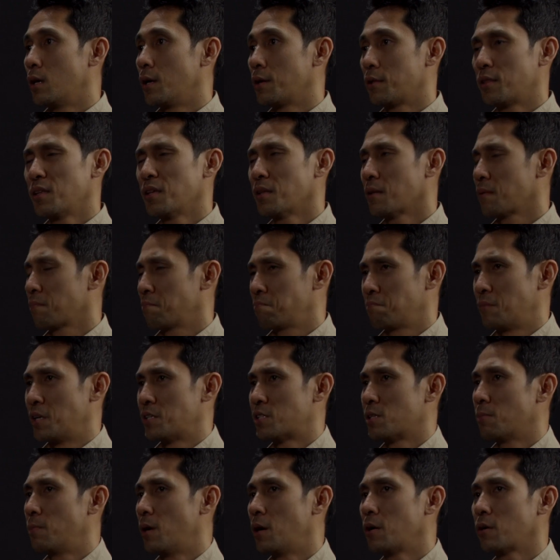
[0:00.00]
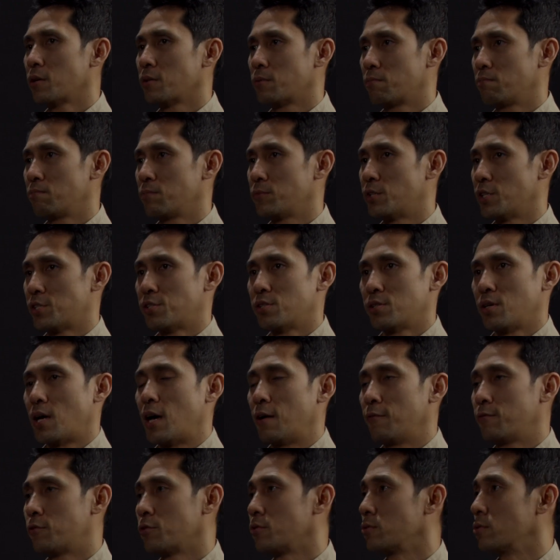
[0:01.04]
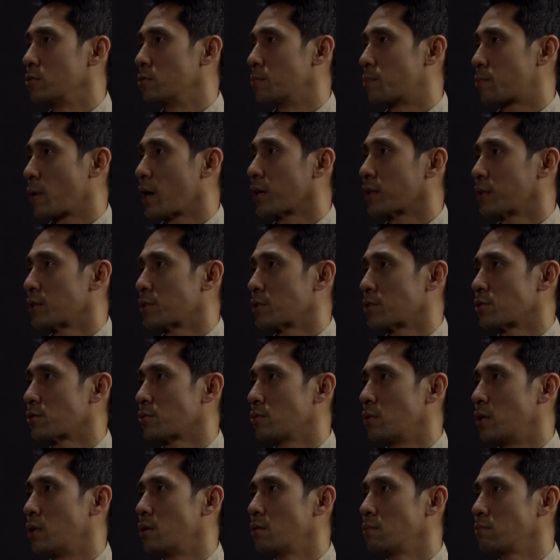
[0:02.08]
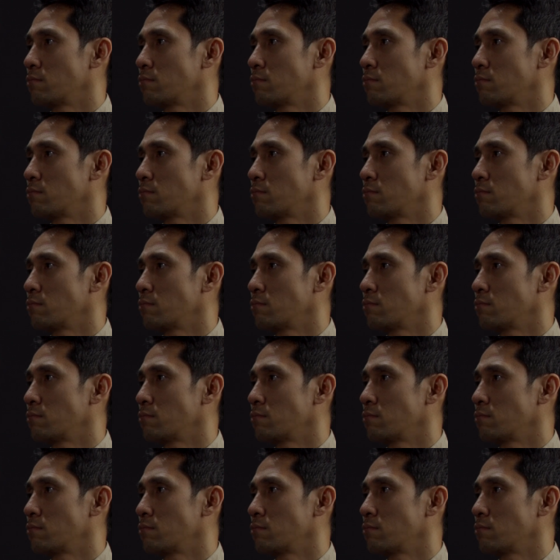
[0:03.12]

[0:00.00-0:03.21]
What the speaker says: I think that's about it. Just have to practice as well.